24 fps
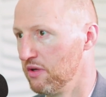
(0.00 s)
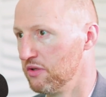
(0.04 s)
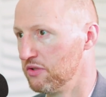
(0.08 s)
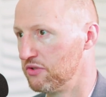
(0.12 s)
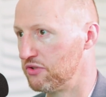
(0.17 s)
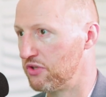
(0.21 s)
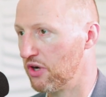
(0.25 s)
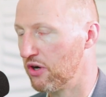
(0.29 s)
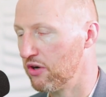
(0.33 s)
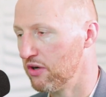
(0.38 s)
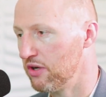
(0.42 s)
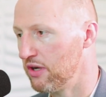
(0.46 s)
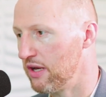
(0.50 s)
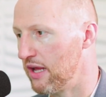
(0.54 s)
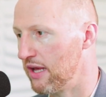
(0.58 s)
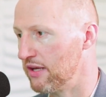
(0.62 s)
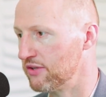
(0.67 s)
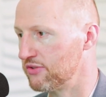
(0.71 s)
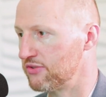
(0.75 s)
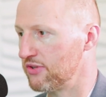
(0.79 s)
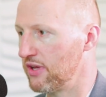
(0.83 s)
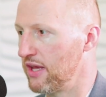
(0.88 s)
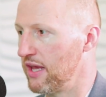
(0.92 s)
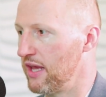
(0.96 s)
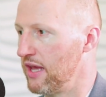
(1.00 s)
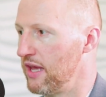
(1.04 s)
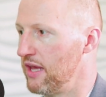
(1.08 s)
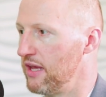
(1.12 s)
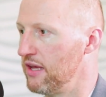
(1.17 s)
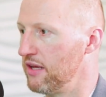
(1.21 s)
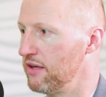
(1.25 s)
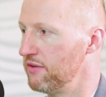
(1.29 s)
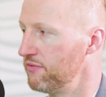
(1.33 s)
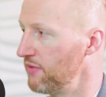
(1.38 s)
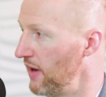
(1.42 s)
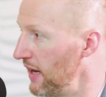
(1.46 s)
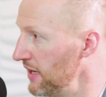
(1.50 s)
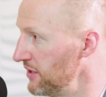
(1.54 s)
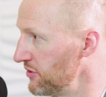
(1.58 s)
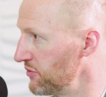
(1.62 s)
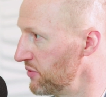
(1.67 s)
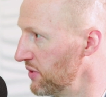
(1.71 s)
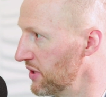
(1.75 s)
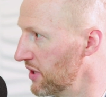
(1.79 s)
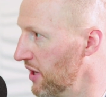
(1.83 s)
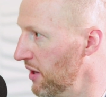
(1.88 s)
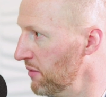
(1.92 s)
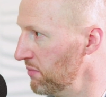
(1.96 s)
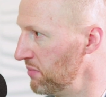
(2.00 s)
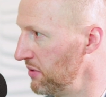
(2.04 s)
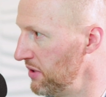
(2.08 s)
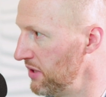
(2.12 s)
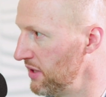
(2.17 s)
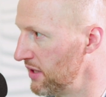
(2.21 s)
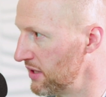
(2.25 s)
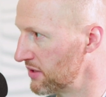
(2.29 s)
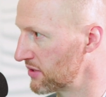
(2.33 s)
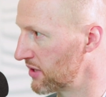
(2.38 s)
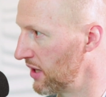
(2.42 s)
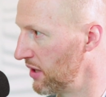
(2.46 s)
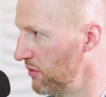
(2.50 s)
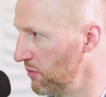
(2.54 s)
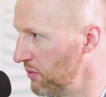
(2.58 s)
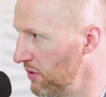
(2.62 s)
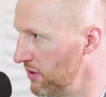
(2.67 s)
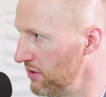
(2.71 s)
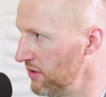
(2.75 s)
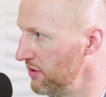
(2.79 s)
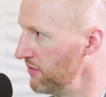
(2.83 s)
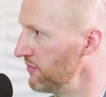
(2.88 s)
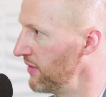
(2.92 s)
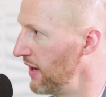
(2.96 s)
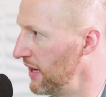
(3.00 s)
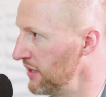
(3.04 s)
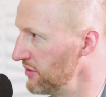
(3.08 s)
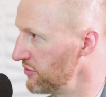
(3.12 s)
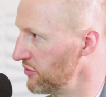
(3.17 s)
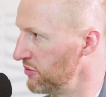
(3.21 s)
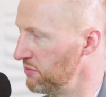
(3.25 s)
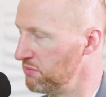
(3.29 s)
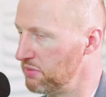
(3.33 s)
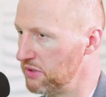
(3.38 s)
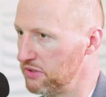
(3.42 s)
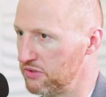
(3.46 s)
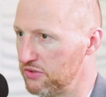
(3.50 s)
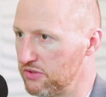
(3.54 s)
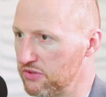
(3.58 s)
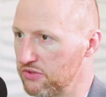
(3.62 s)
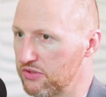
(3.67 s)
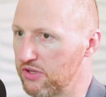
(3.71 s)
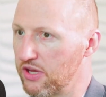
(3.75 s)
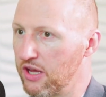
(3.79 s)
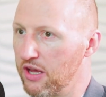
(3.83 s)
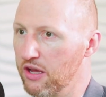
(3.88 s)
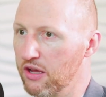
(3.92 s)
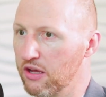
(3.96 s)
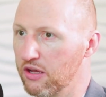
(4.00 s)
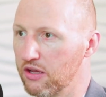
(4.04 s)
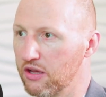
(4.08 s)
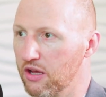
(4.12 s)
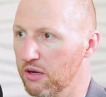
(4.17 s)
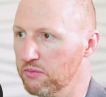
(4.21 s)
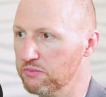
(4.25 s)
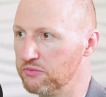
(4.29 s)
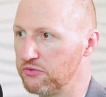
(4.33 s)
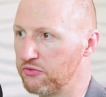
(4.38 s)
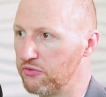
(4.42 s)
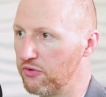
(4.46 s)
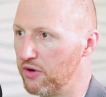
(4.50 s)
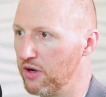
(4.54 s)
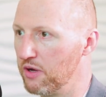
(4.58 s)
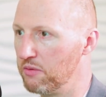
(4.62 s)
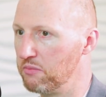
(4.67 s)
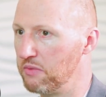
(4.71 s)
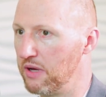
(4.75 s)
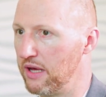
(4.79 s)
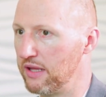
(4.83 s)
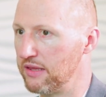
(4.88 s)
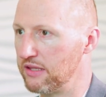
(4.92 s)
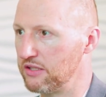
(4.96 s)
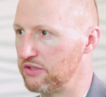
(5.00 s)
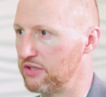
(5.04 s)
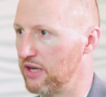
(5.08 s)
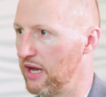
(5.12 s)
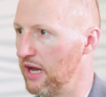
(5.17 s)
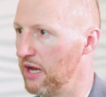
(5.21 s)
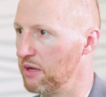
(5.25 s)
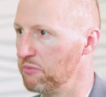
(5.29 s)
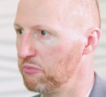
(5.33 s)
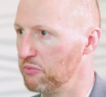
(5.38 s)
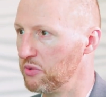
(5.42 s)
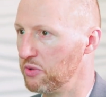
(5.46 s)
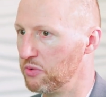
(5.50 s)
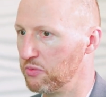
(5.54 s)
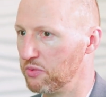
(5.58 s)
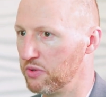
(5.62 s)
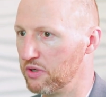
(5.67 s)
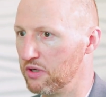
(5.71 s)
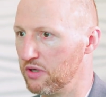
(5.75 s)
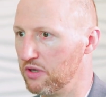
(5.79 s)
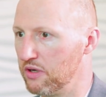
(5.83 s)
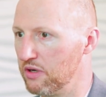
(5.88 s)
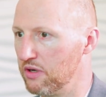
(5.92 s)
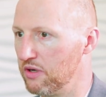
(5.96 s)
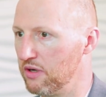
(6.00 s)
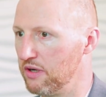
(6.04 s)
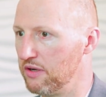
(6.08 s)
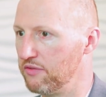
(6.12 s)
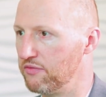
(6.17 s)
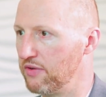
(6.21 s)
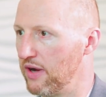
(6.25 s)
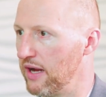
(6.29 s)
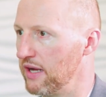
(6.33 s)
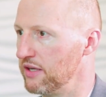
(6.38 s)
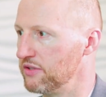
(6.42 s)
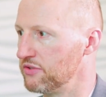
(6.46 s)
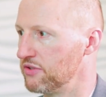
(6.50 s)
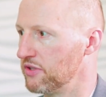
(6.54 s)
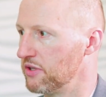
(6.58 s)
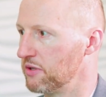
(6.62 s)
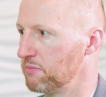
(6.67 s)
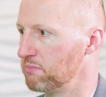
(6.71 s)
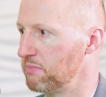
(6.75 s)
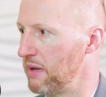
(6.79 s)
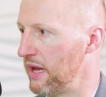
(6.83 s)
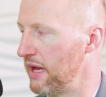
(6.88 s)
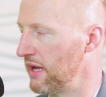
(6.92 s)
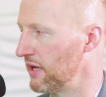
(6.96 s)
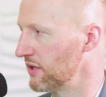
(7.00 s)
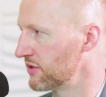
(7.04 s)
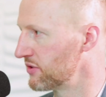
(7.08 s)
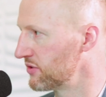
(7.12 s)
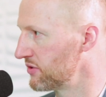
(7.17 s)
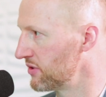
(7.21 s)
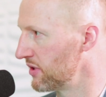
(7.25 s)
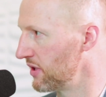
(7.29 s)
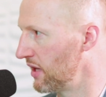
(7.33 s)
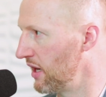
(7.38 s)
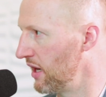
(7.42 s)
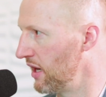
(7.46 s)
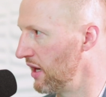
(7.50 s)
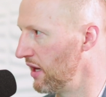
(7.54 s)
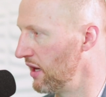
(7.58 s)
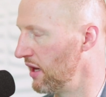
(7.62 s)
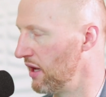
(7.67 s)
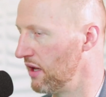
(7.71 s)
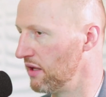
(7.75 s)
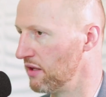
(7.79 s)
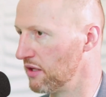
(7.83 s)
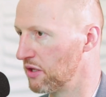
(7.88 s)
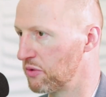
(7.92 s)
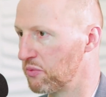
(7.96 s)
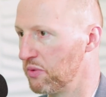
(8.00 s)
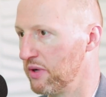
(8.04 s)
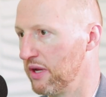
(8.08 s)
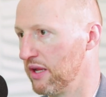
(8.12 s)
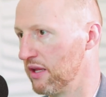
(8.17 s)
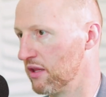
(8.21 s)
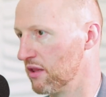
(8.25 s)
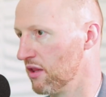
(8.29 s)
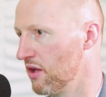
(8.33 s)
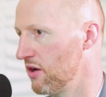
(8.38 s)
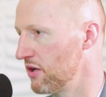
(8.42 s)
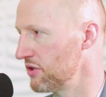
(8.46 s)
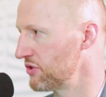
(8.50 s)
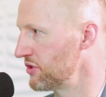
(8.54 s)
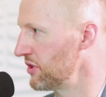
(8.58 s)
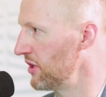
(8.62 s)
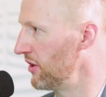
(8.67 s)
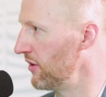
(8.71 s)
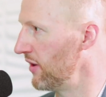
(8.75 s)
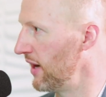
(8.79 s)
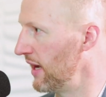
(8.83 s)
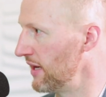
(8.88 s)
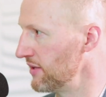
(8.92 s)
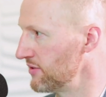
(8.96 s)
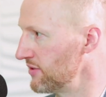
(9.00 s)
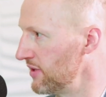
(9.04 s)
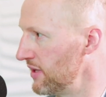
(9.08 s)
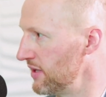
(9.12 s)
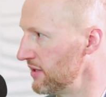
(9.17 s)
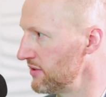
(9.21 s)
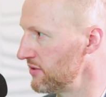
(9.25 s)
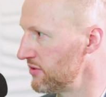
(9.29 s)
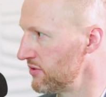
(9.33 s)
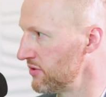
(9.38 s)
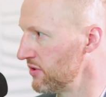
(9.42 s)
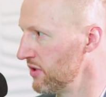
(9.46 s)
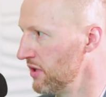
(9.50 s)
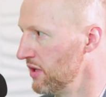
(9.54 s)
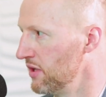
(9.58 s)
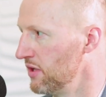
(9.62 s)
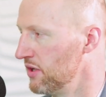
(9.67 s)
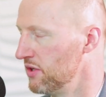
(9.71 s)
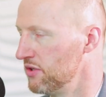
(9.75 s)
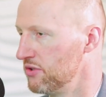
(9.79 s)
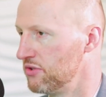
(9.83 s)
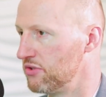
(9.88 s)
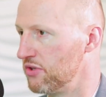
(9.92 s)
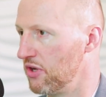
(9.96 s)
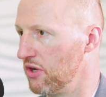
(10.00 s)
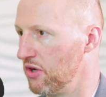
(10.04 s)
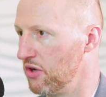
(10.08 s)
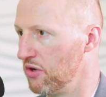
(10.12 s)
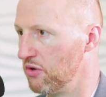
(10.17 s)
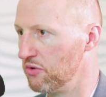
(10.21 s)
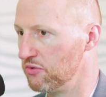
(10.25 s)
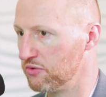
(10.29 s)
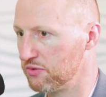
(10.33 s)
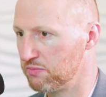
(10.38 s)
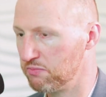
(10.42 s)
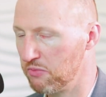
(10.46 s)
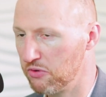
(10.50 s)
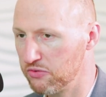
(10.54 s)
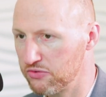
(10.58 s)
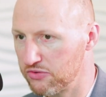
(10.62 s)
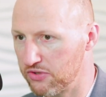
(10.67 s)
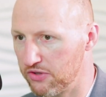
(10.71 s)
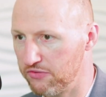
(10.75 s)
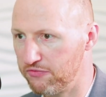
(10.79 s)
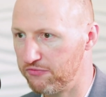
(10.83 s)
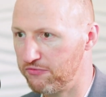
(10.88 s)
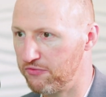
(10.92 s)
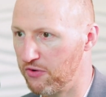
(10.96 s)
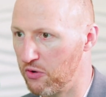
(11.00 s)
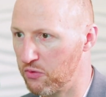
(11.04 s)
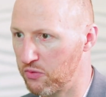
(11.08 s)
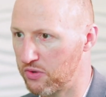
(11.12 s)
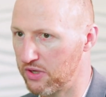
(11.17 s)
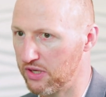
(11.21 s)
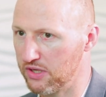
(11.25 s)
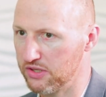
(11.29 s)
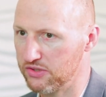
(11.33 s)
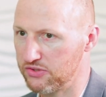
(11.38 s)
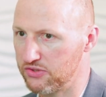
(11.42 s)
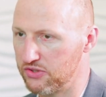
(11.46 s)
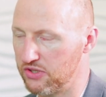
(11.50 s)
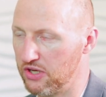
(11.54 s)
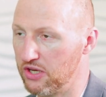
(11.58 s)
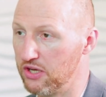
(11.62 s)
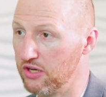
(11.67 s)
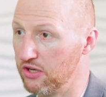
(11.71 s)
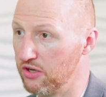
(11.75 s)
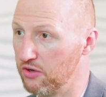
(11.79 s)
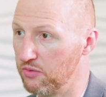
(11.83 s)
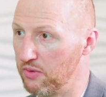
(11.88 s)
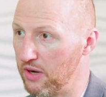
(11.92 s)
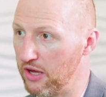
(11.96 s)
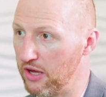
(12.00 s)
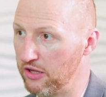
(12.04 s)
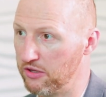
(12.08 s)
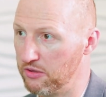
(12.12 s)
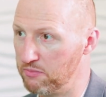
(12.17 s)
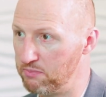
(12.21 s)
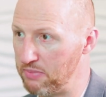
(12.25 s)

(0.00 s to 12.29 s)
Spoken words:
started as a advisory company. That's kind of where the advisory business comes from. At the time, we were advising banks on liquidating loss share assets. So it was mostly focused in and around the